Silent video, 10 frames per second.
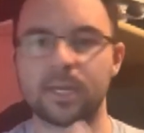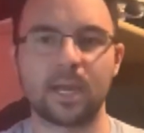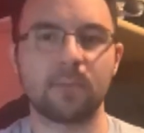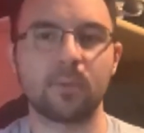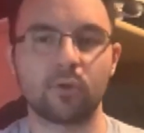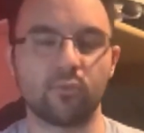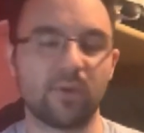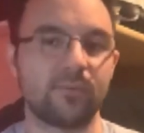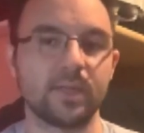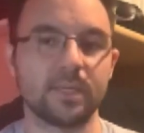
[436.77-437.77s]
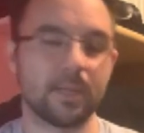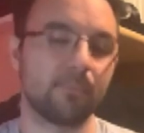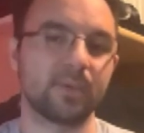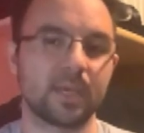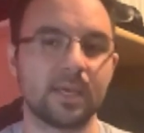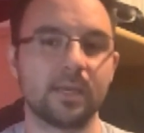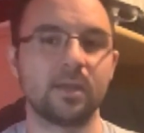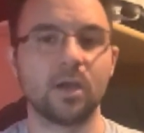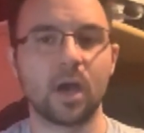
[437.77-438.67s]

Nightmare Griffin dumping it